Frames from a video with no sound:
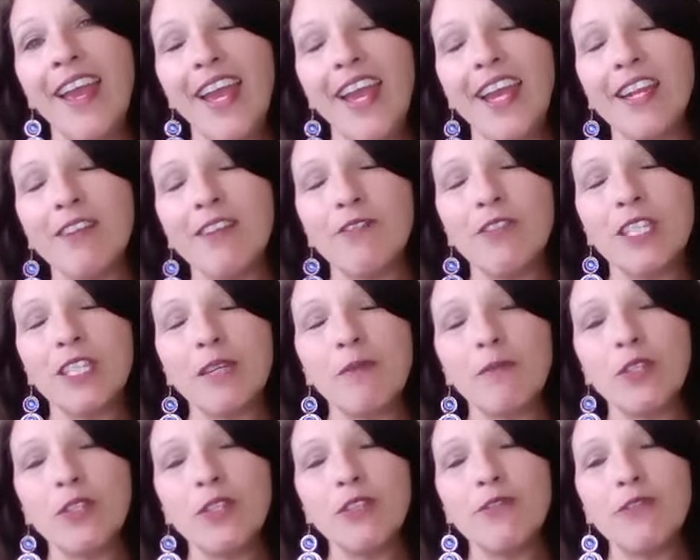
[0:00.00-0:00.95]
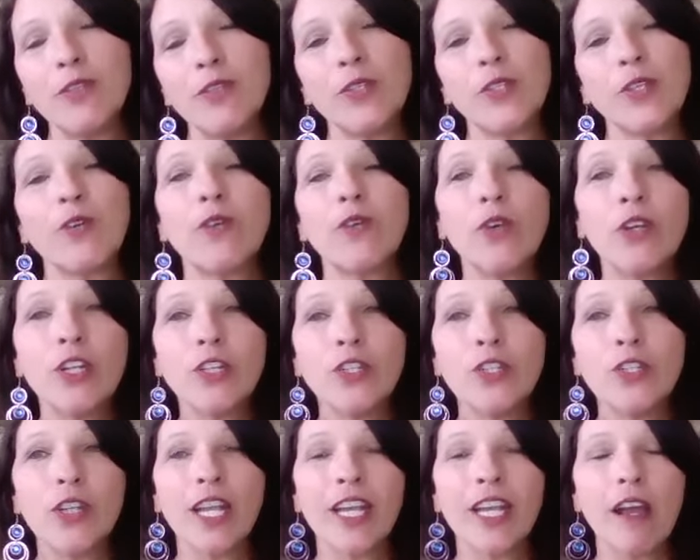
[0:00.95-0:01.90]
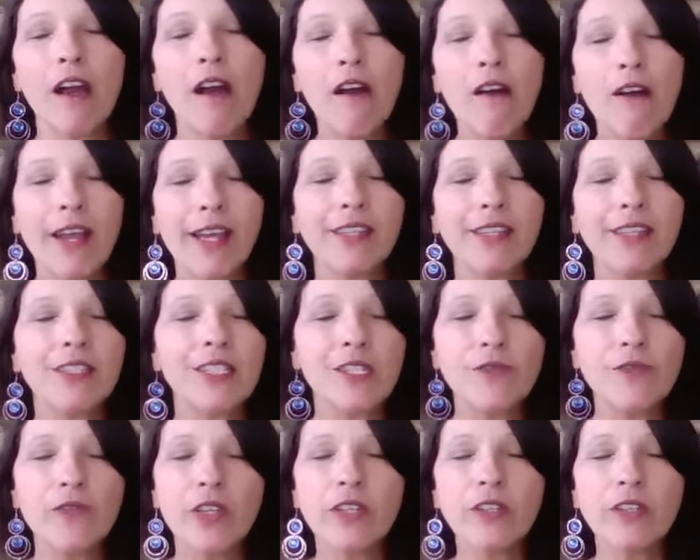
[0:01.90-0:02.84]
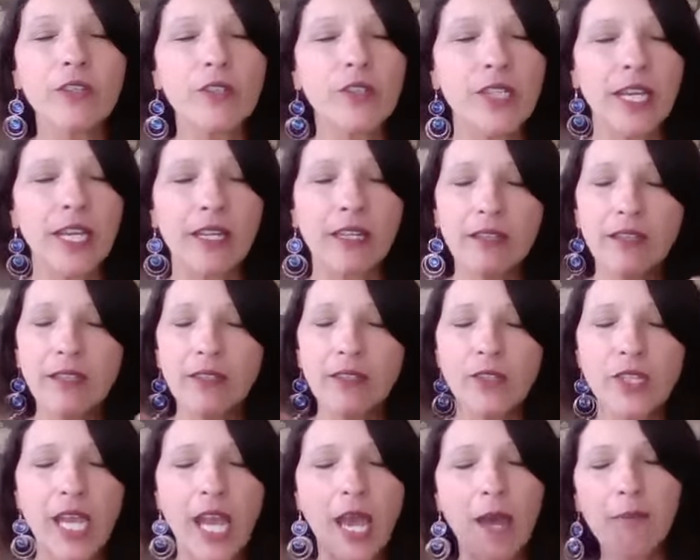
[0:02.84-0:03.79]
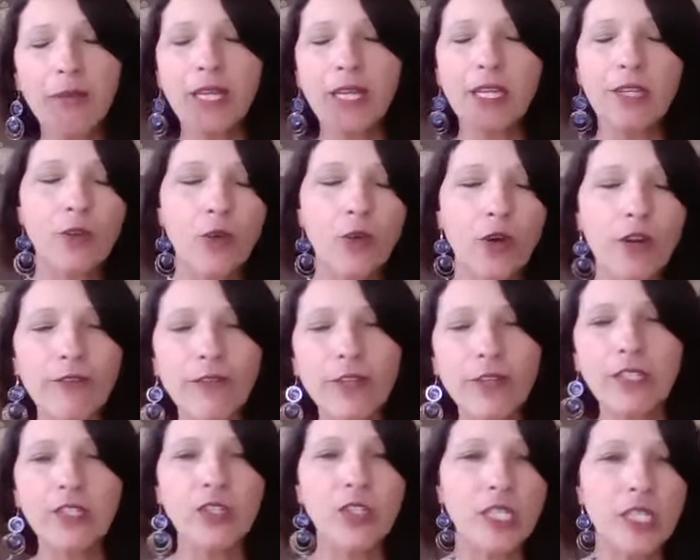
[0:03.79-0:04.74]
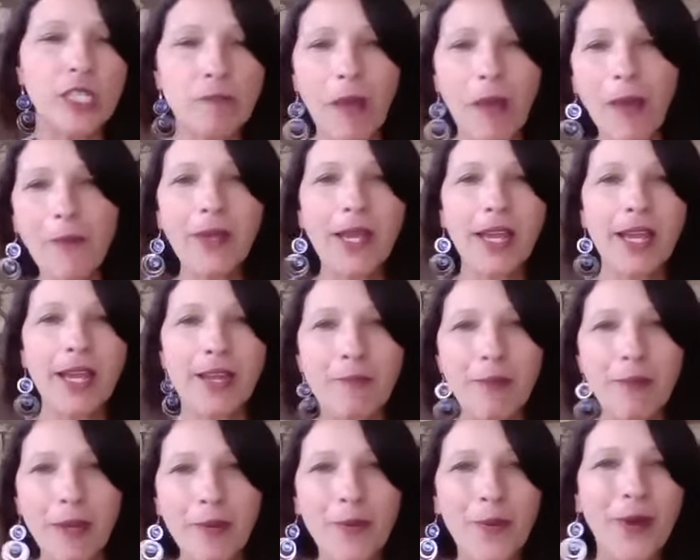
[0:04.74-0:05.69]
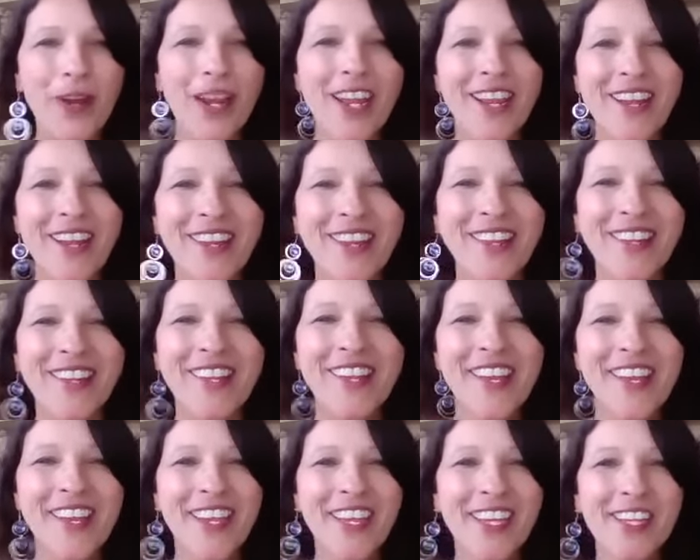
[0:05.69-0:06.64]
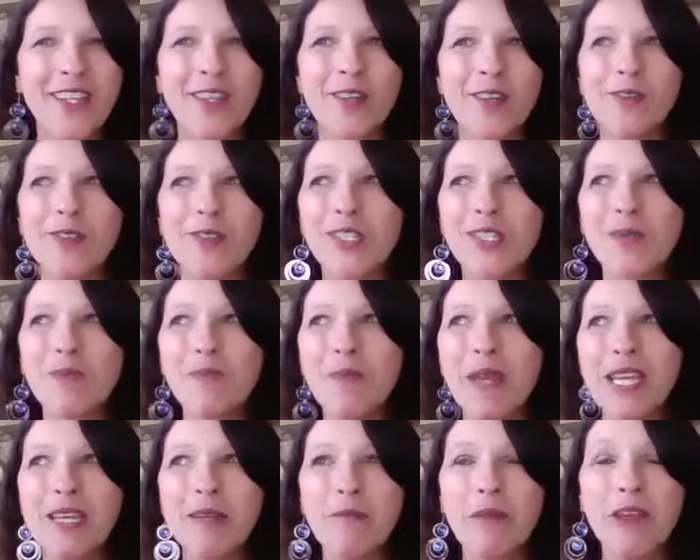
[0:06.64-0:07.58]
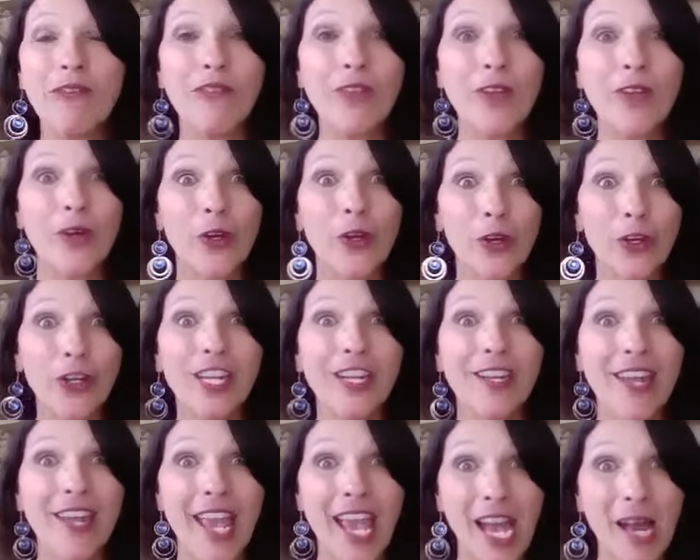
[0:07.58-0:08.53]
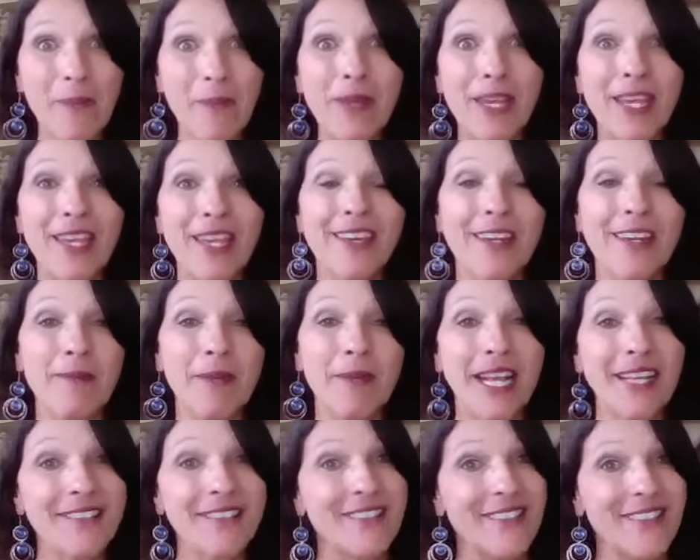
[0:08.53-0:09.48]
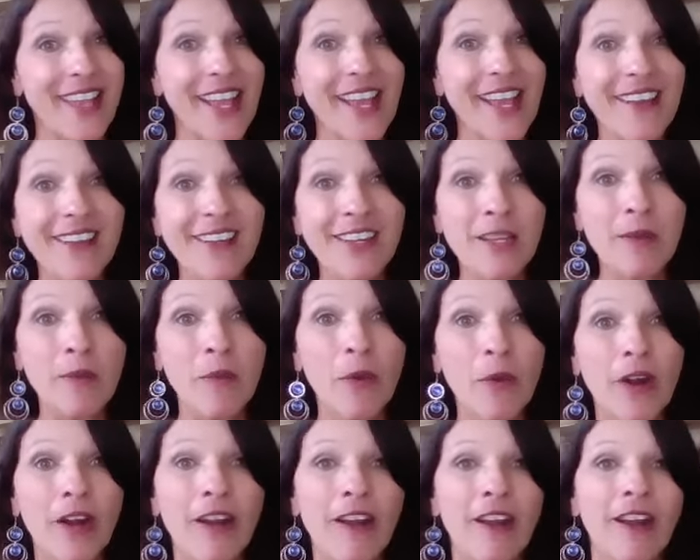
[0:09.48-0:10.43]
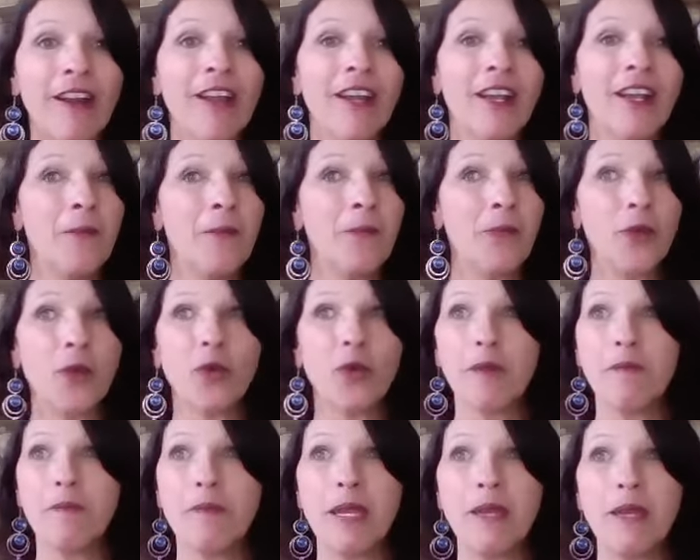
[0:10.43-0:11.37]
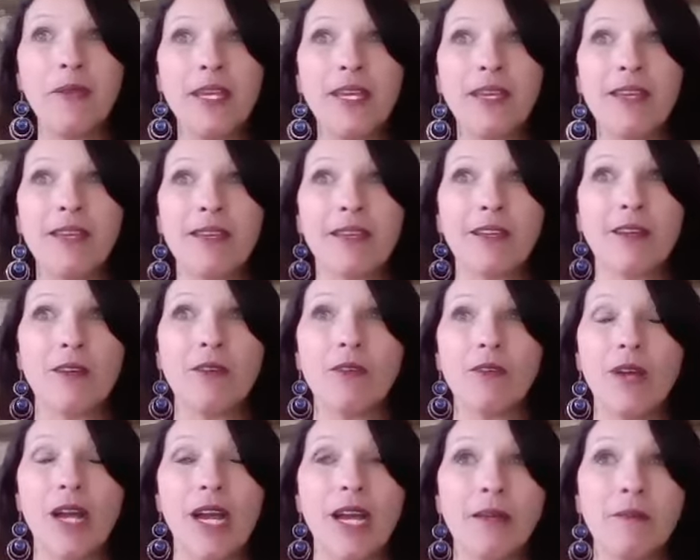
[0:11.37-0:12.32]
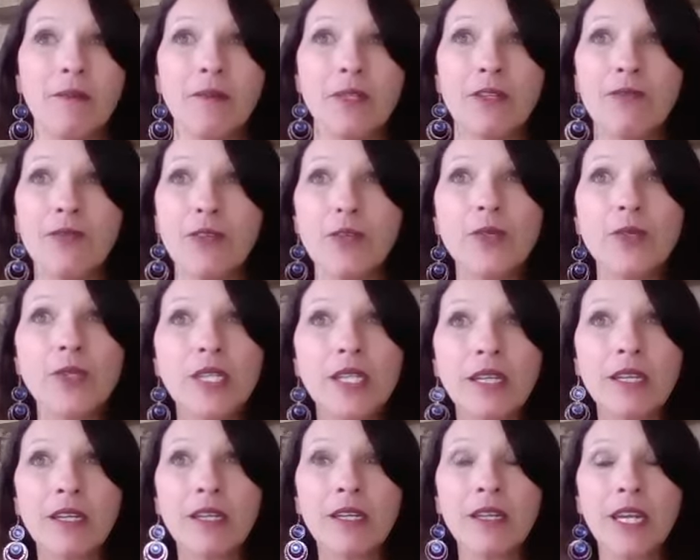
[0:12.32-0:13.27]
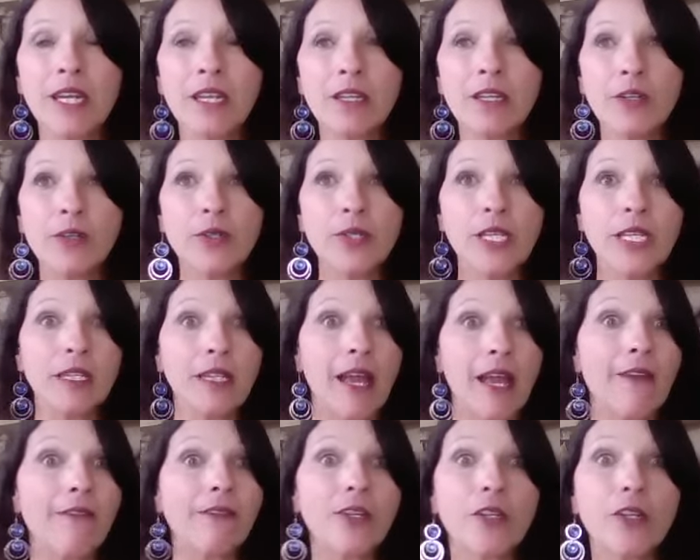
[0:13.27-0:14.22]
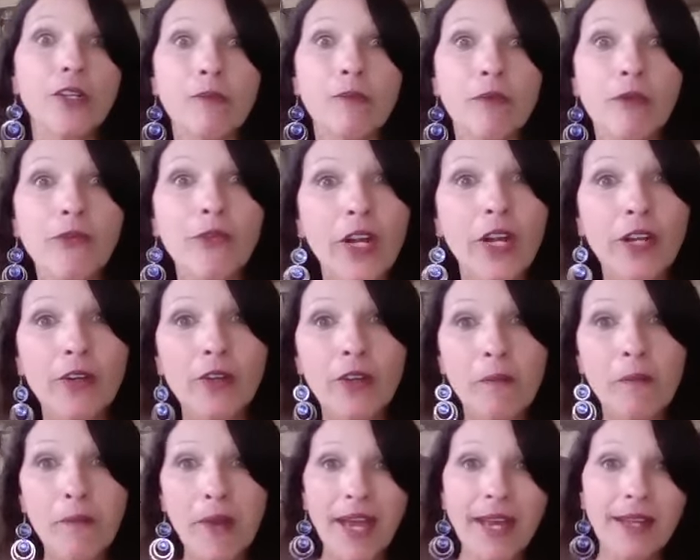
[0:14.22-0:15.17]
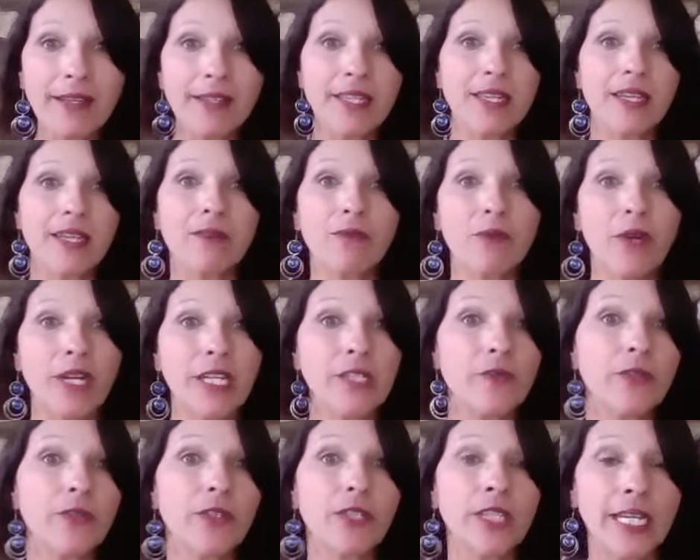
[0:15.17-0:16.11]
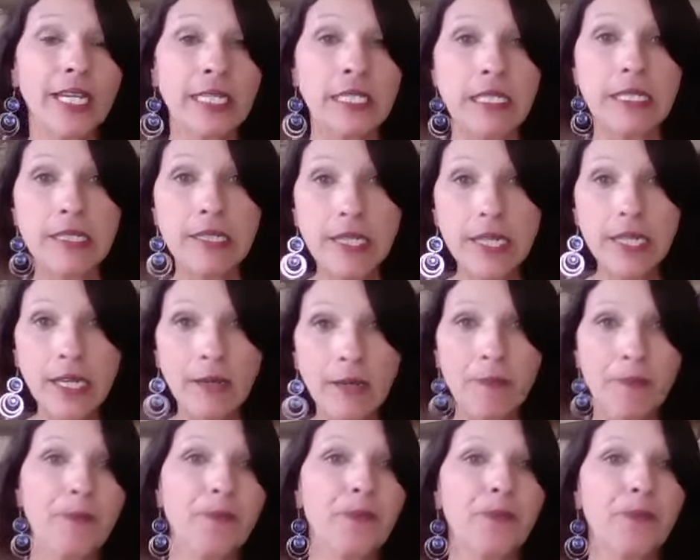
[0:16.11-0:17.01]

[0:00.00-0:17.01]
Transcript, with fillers: and every time you diffuse the orange, you're like, oh, I could just feel those like those happy endorphins just popping out of my brain and, you know, just making me feel good and happy, and I'm not sad anymore. Or maybe, you know, I'm diffusing and using lavender before I go to bed to get a restful night's sleep.